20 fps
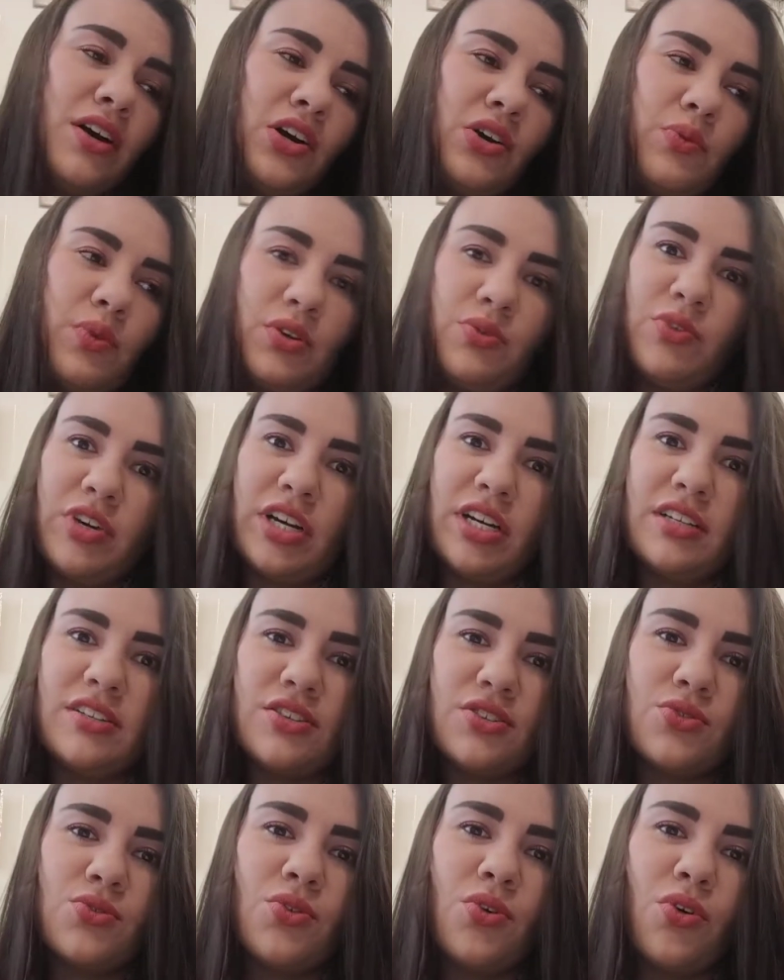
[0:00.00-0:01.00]
When we're at
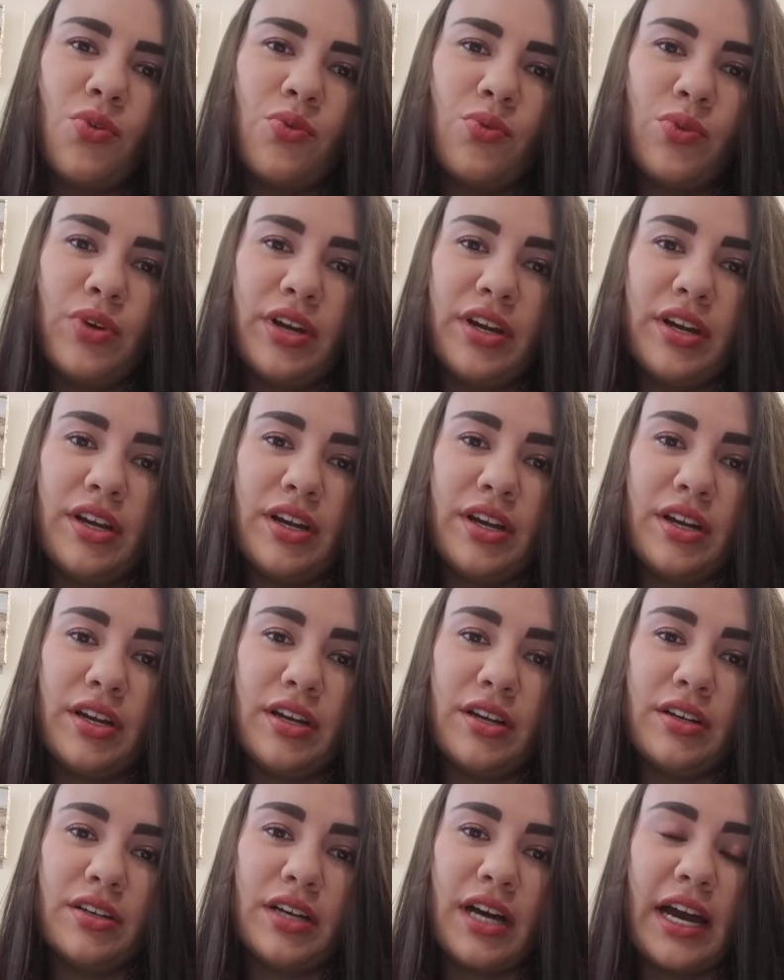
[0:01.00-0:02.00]
school,
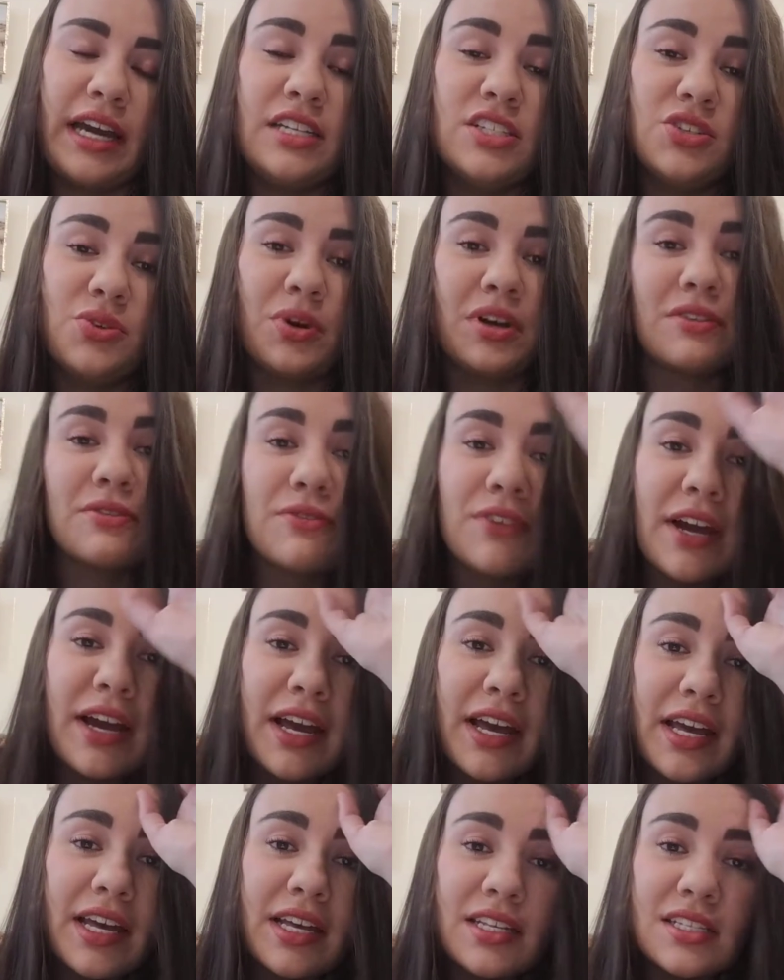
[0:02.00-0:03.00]
we're kind to our
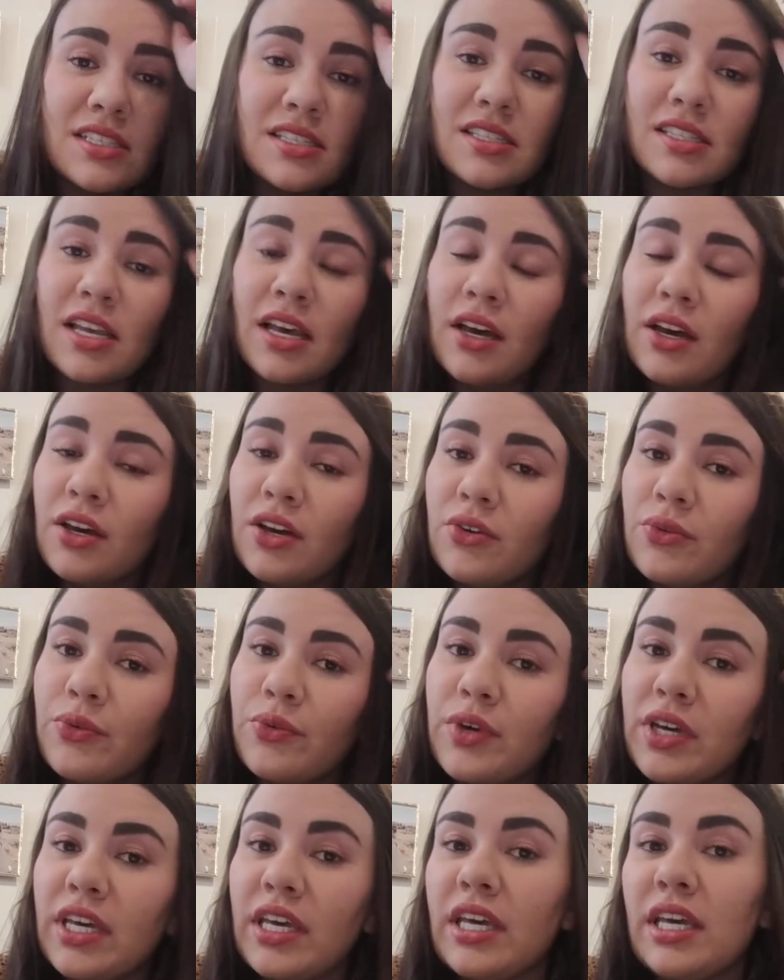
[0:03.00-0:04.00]
friends,
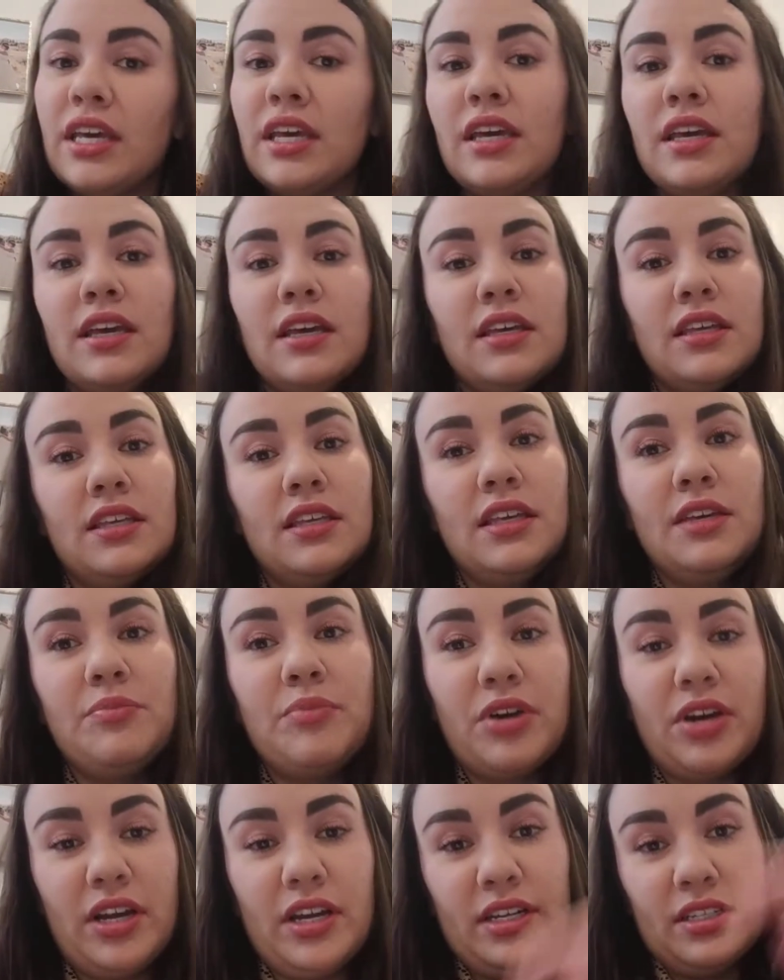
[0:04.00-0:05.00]
we keep
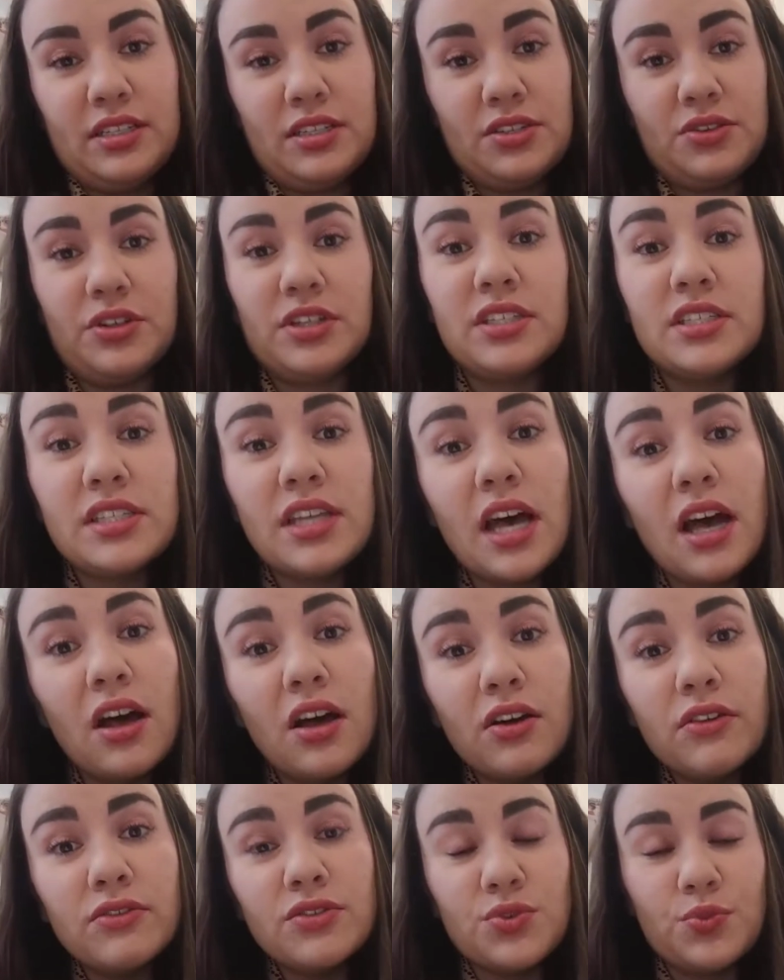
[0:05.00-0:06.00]
our hands to
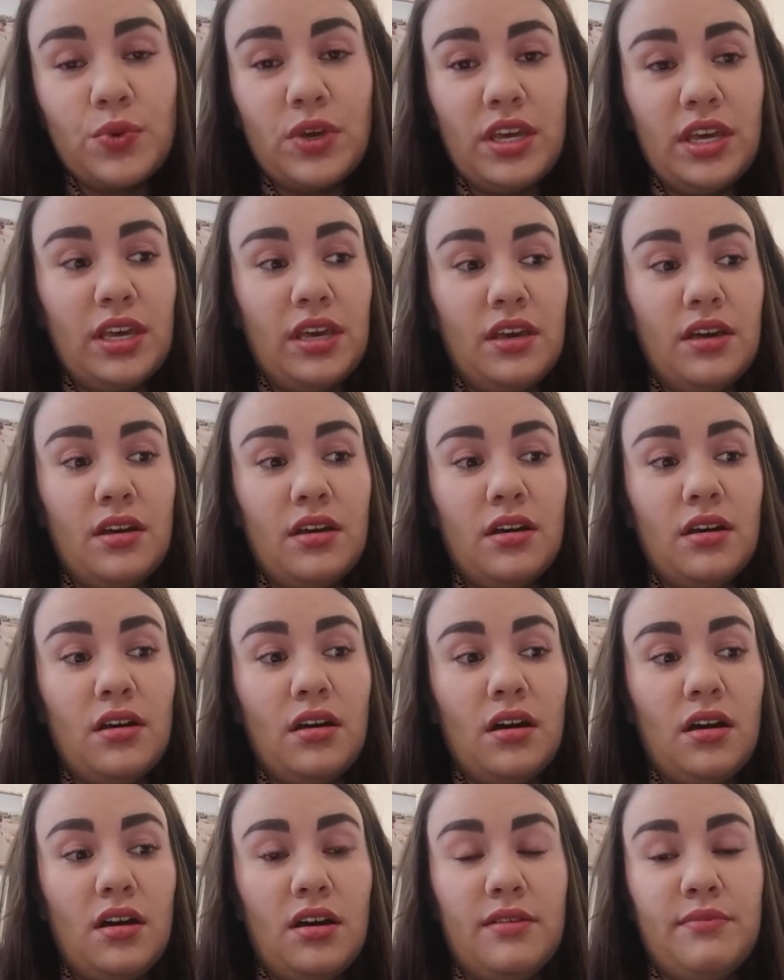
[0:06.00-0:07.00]
ourselves, we
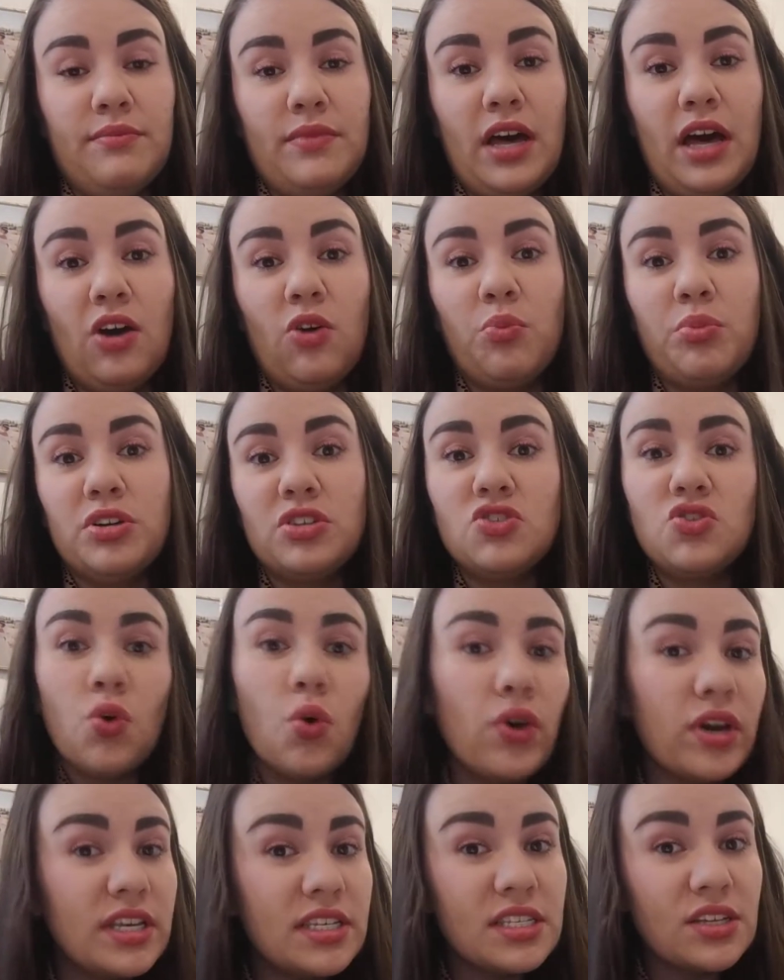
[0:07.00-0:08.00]
help put
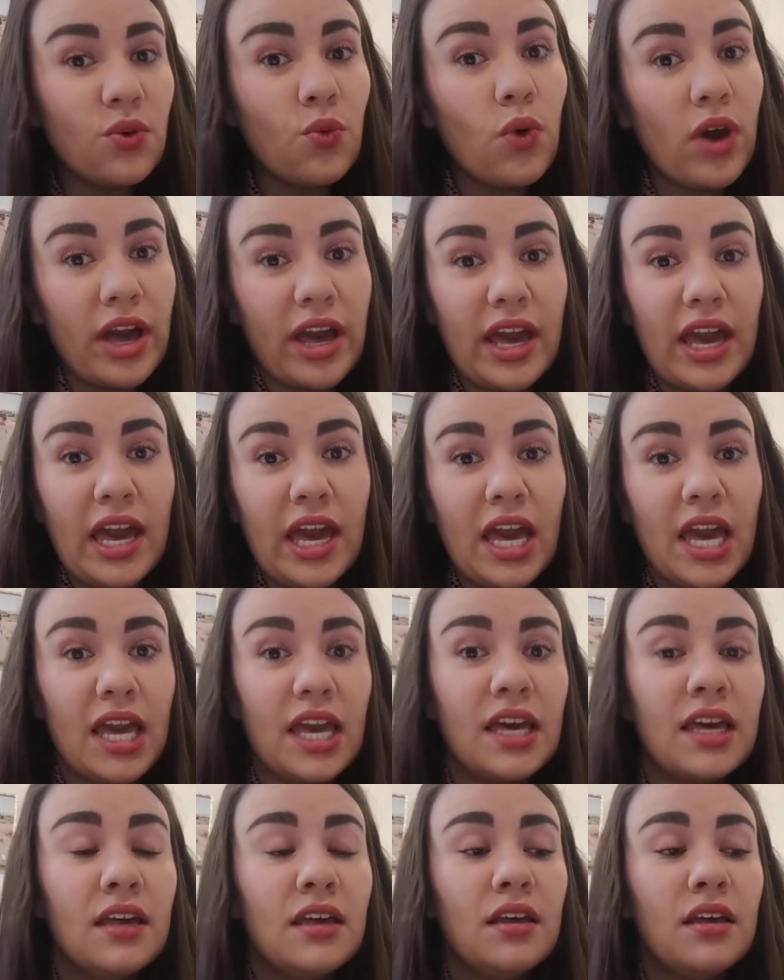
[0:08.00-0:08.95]
toys away,